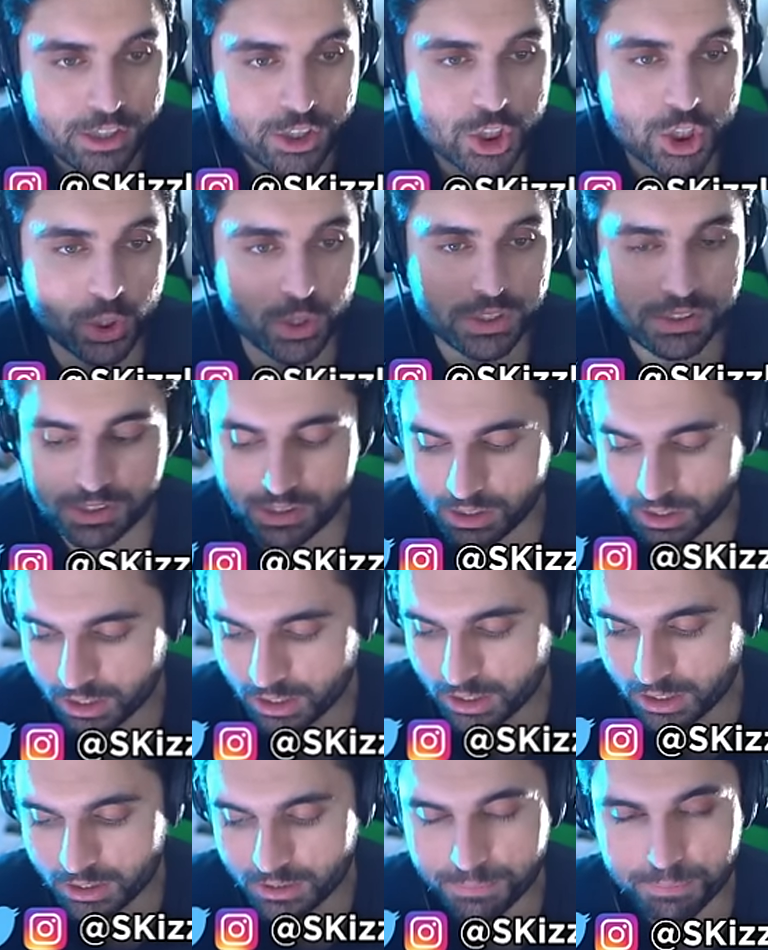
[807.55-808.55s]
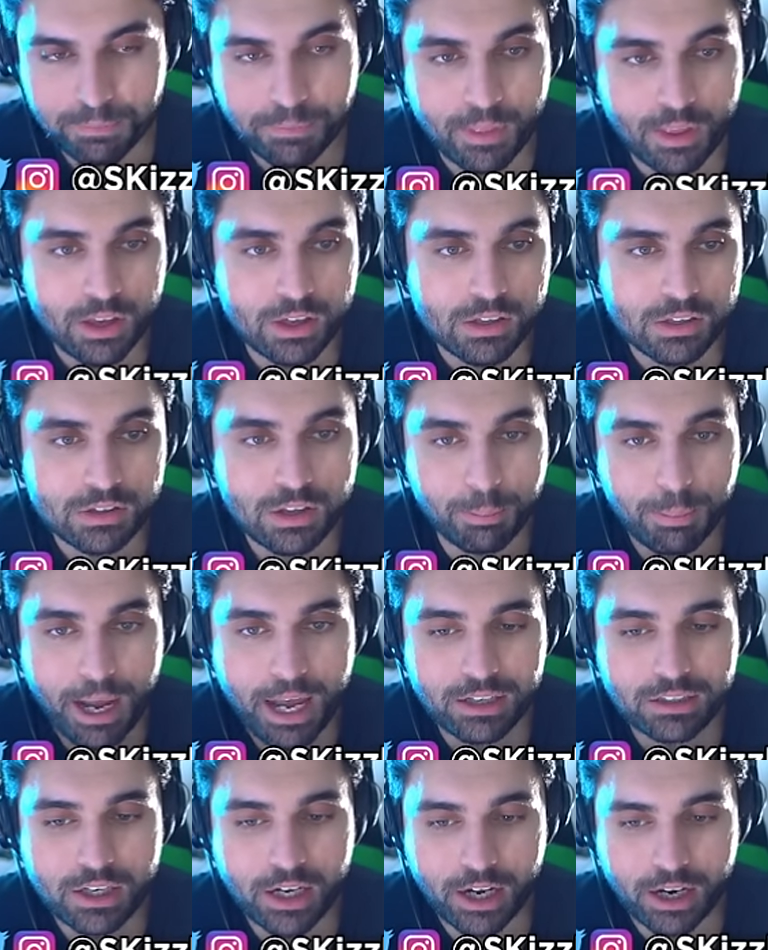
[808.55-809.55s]
Show us the the
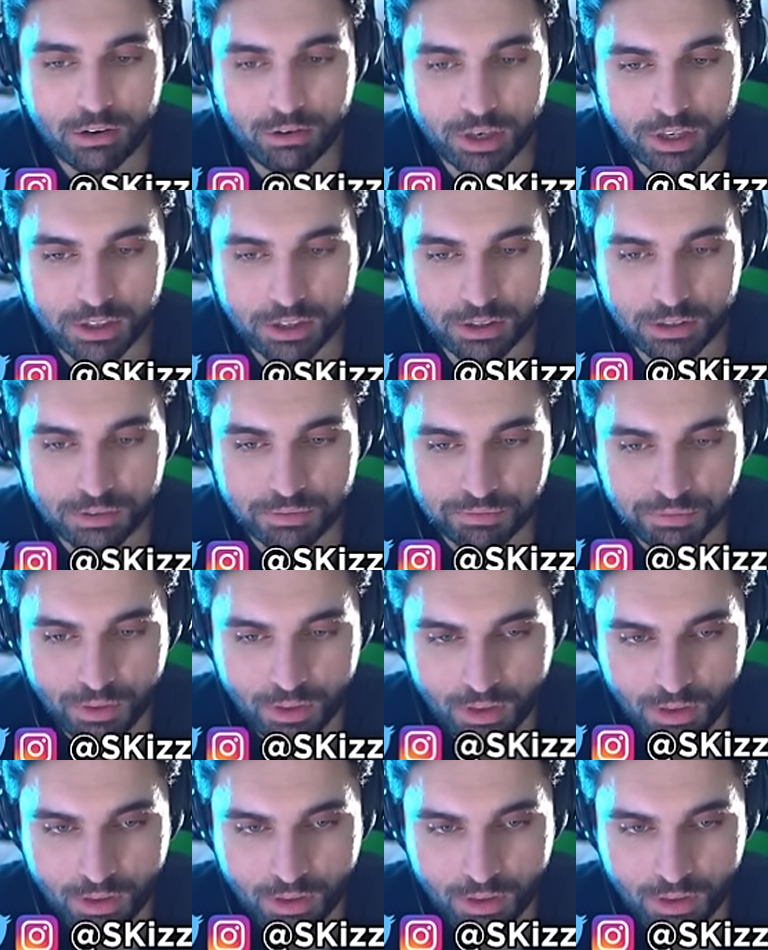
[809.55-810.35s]
bad guy right now.